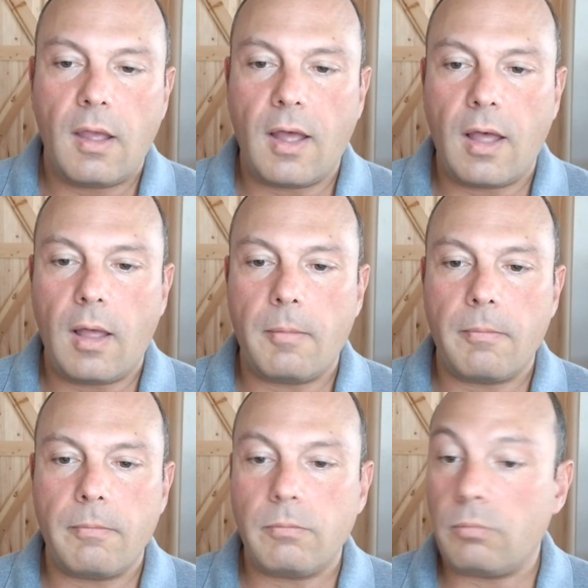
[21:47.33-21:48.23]

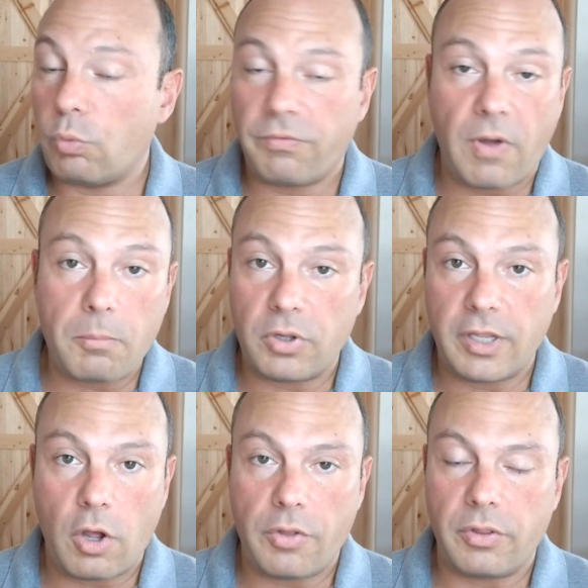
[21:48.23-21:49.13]
We're
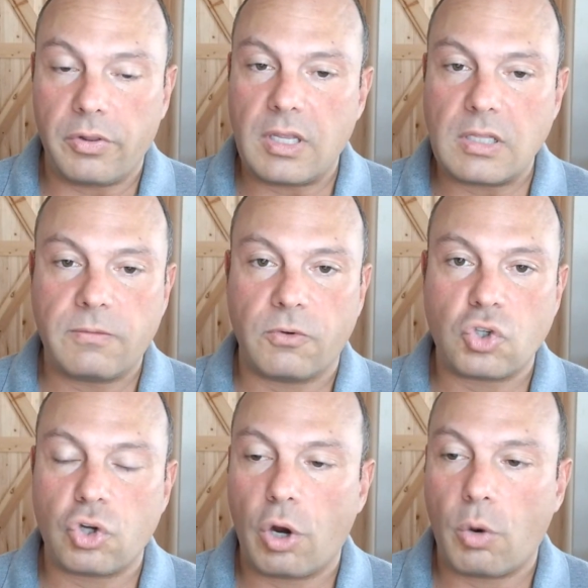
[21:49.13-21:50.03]
fumbling all the leads for
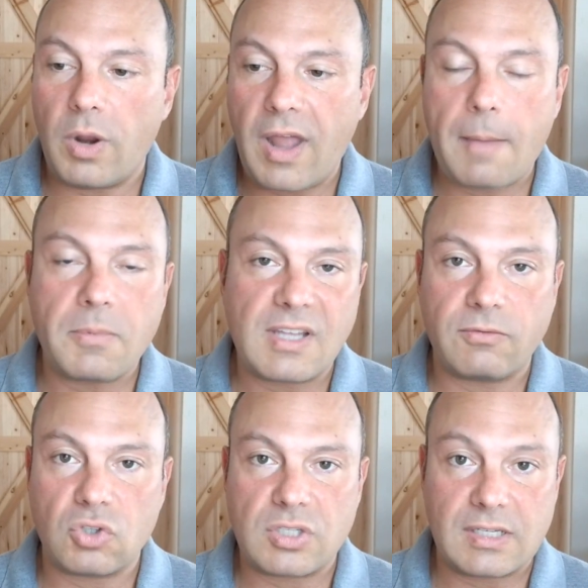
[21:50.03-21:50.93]
sure. What happens
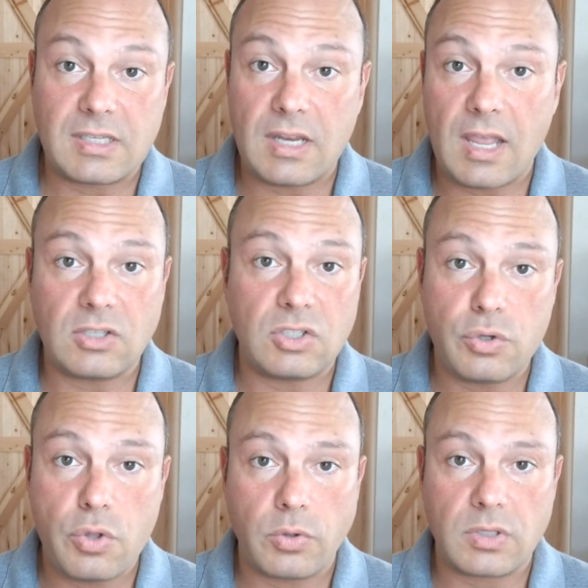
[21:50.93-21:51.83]
after 60 days
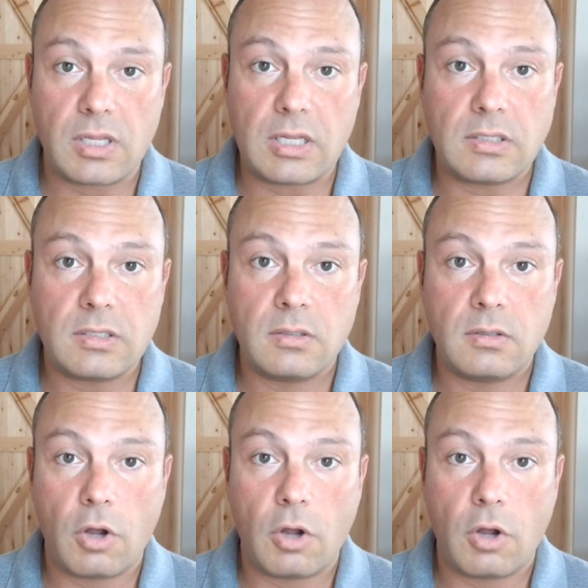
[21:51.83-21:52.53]
to those leads?